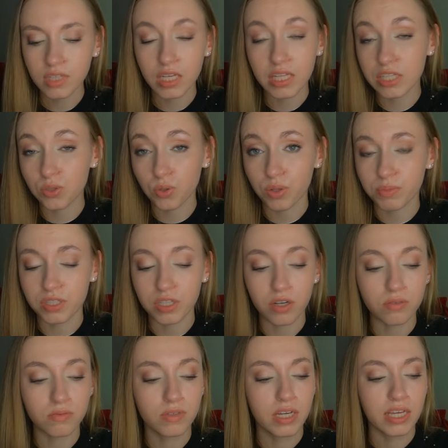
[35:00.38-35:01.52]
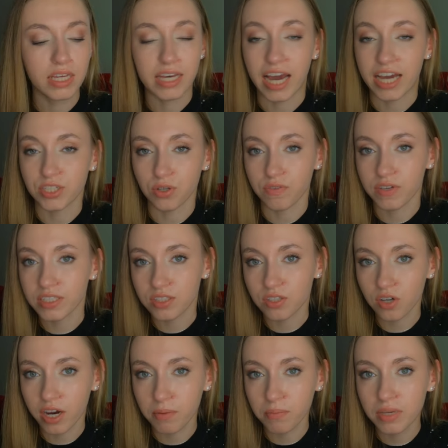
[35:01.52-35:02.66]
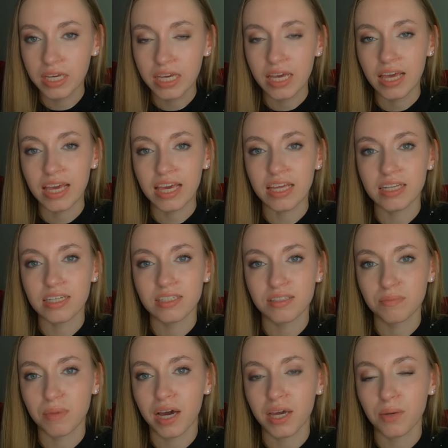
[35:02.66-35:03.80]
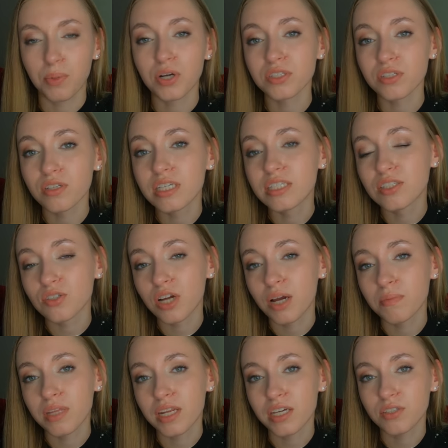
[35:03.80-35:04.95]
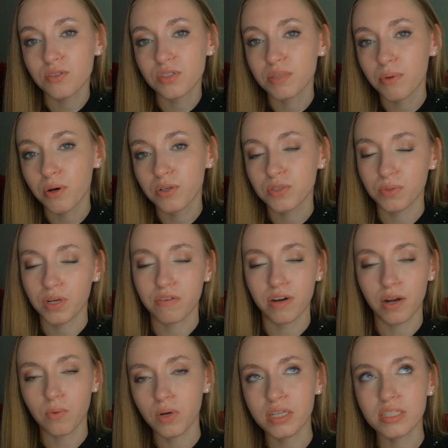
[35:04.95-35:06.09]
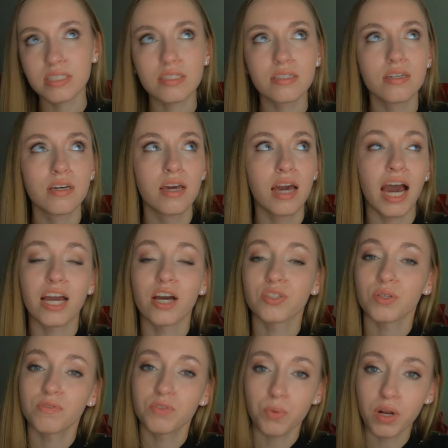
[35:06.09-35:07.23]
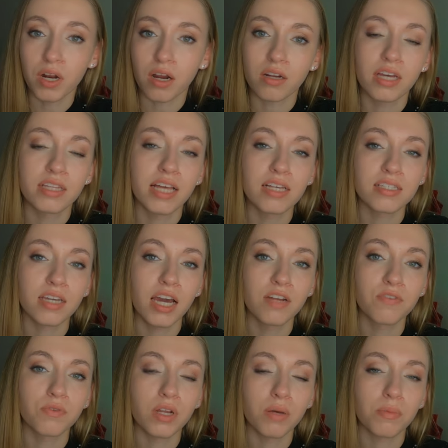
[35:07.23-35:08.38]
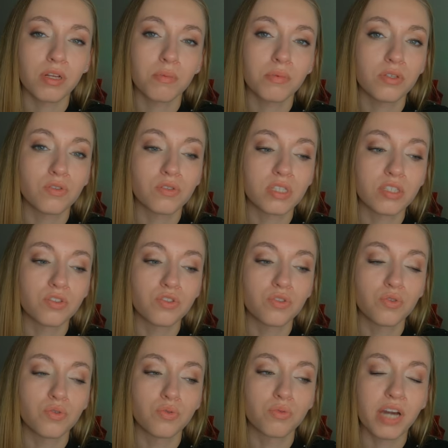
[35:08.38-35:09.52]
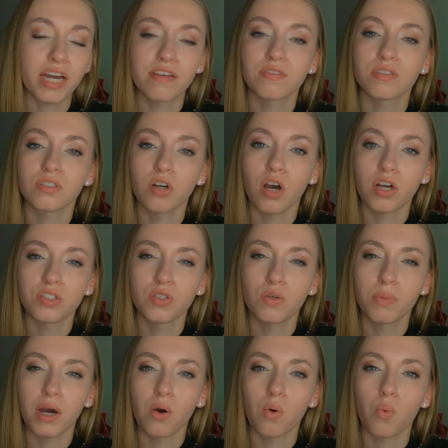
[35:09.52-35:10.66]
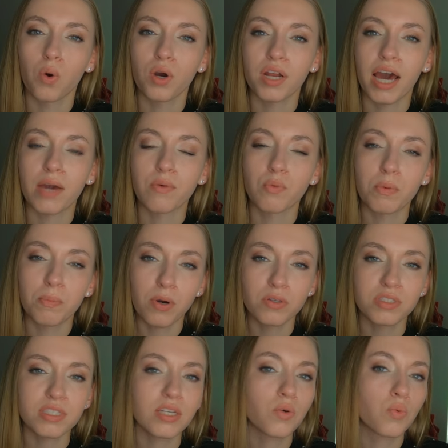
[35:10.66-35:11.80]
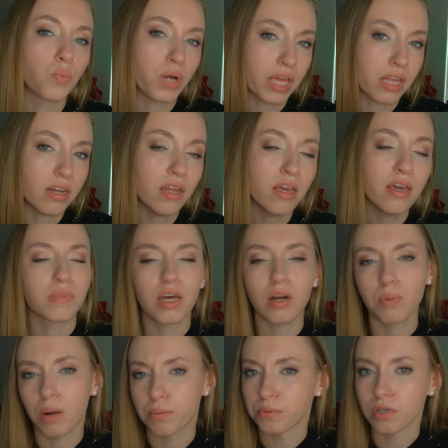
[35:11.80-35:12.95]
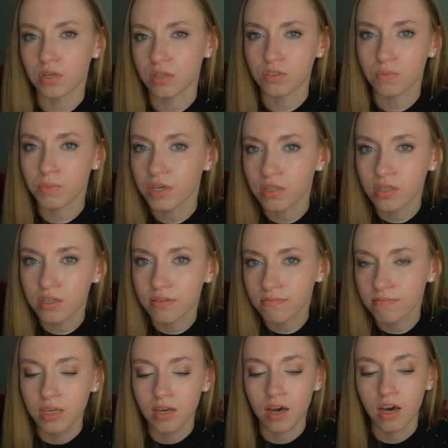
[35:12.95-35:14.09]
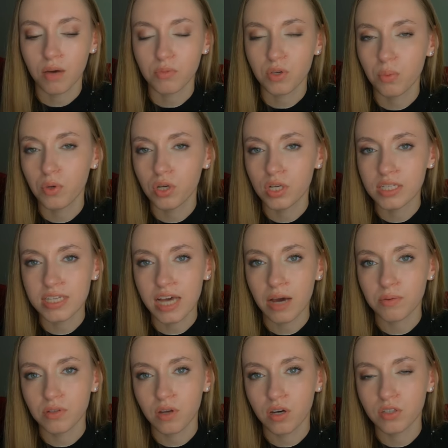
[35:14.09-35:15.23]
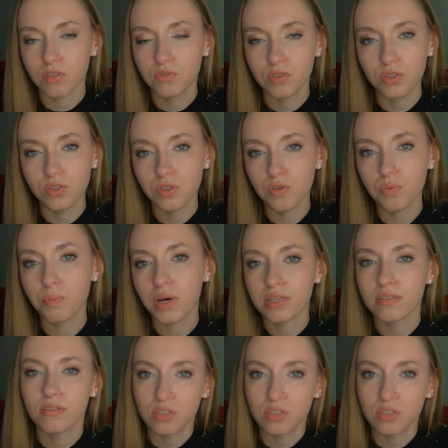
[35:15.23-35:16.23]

that's totally up to you. I do have Instagram. It is my personal Instagram that I use to post whenever I want. I also have Twitter, and that's kind of what I'm going to be using to kind of talk to you about what I will be posting when. That'll probably also be on the um, community tab on YouTube, but